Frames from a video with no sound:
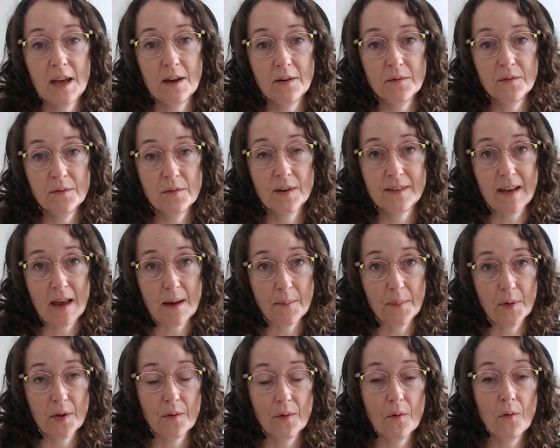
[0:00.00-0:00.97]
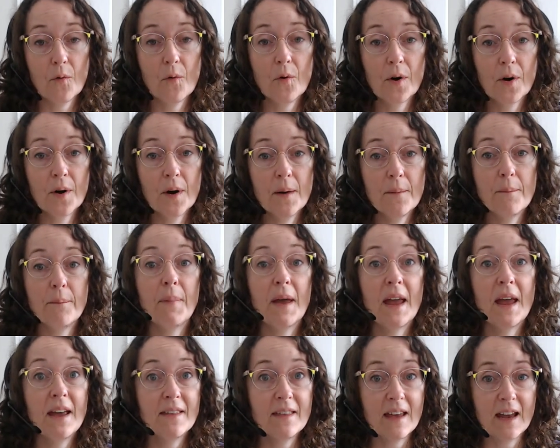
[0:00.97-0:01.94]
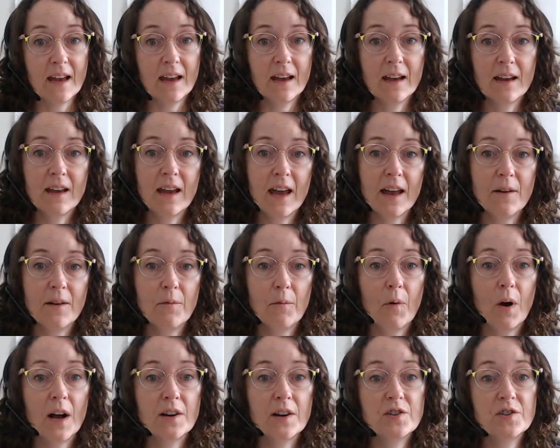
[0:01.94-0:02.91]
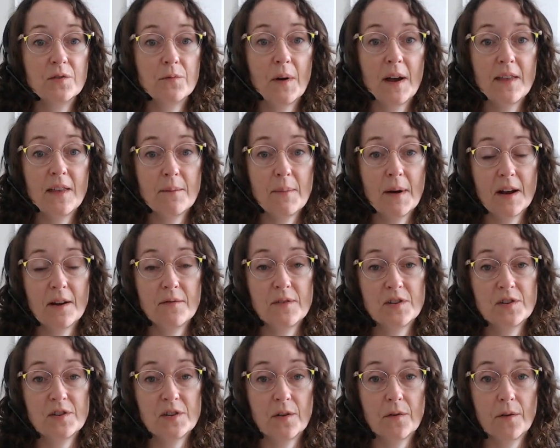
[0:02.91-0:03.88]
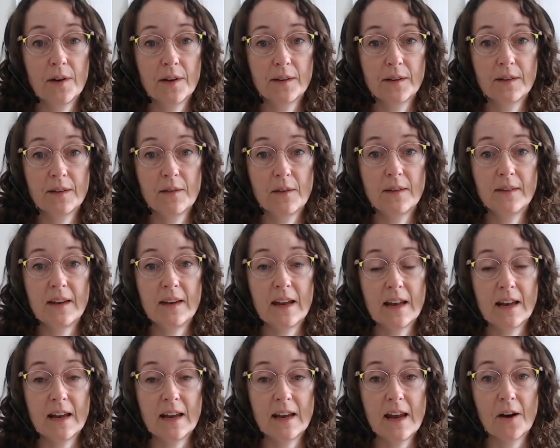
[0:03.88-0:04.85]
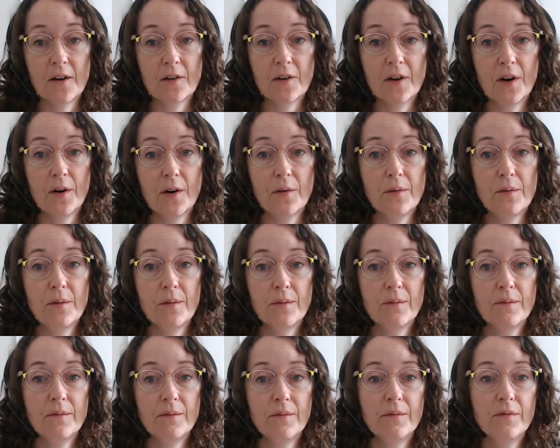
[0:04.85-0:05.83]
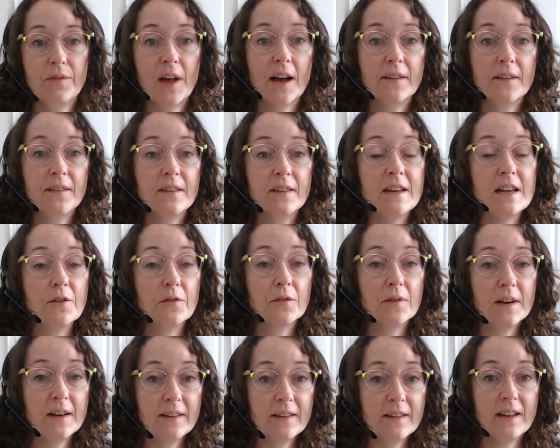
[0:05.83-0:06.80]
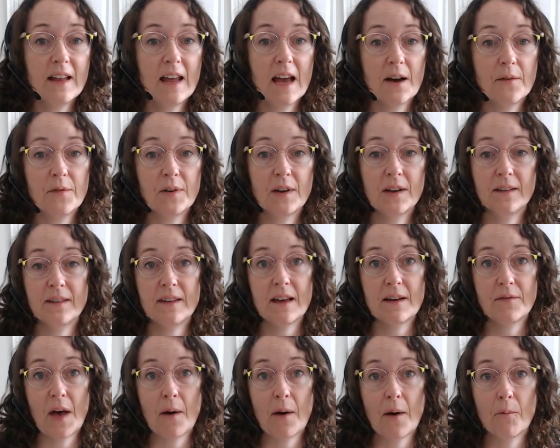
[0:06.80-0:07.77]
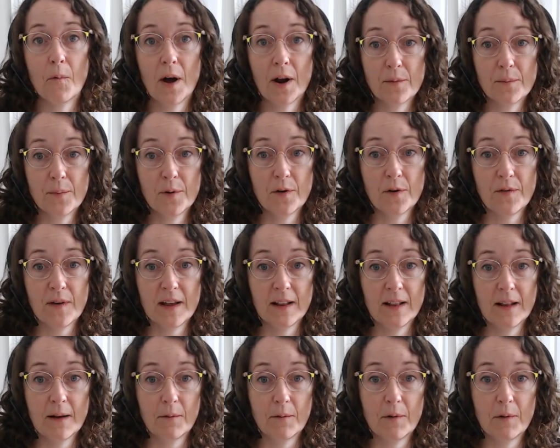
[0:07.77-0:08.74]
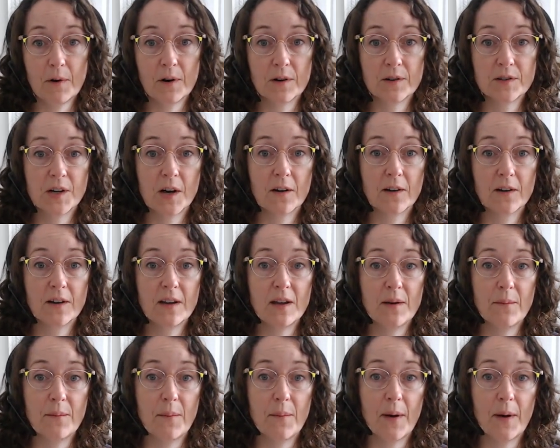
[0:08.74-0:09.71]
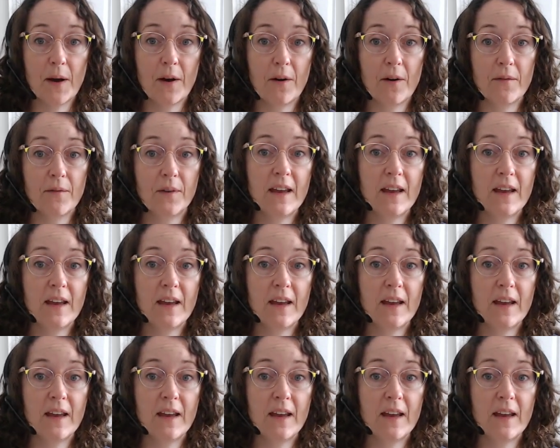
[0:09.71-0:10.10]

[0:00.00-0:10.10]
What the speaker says: for example, or bathing can wash away the beneficial oils in the skin and hair coat, thus decreasing the efficacy of that waterproofing that we were talking about of the skin.